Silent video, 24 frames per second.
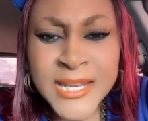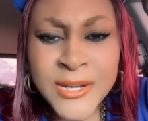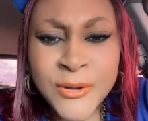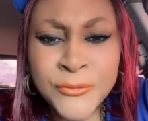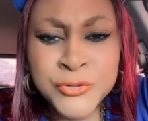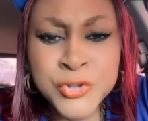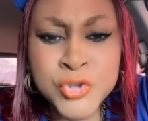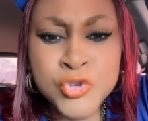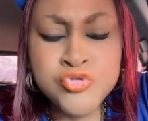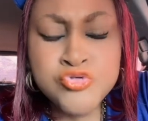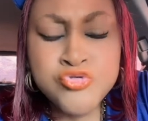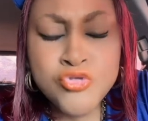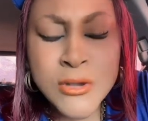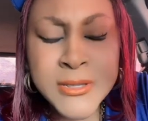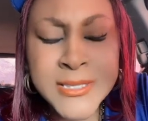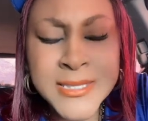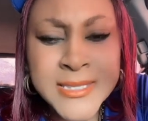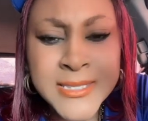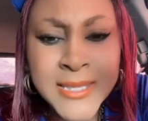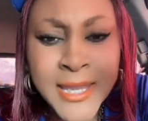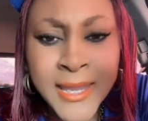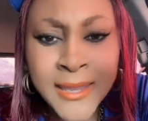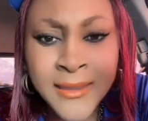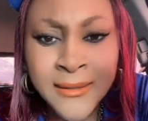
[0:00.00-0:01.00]
of
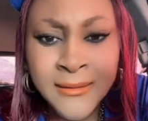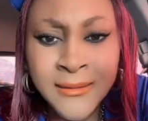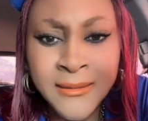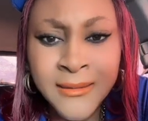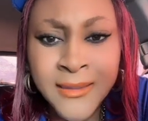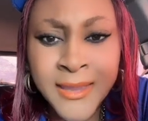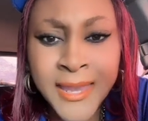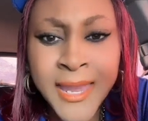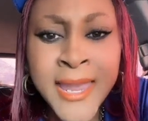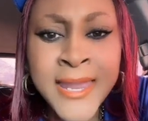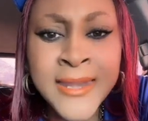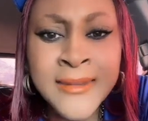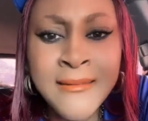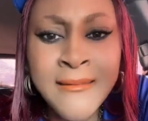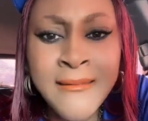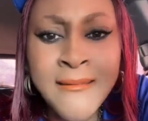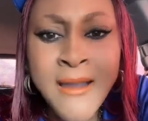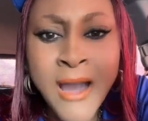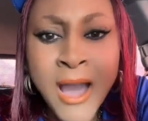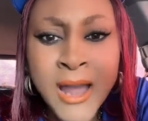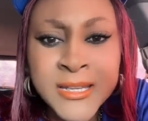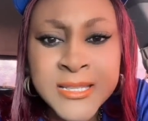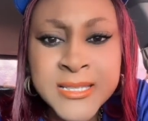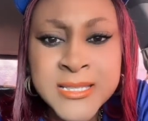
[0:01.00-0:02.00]
trusting in
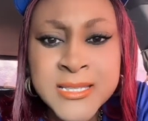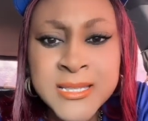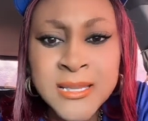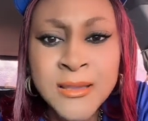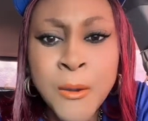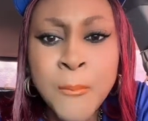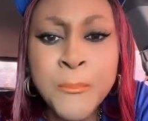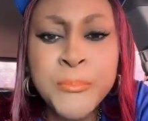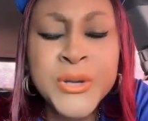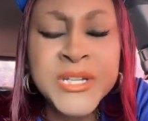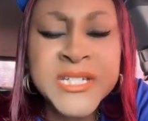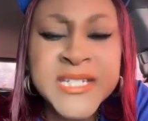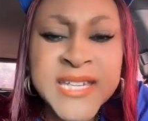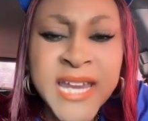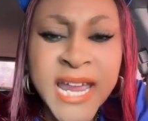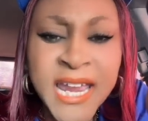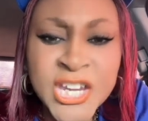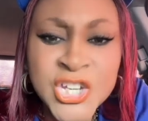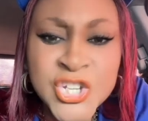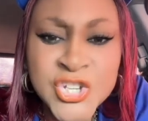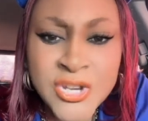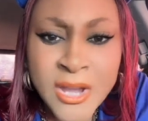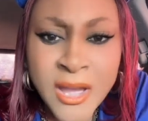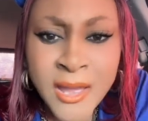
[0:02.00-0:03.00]
God's
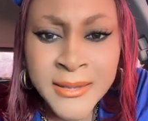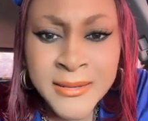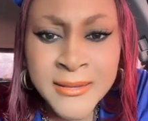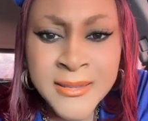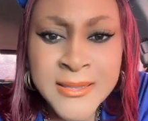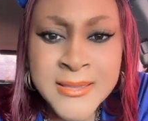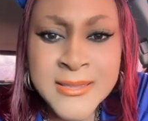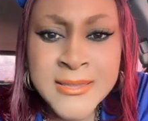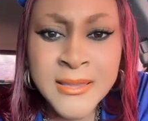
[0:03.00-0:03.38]
protection,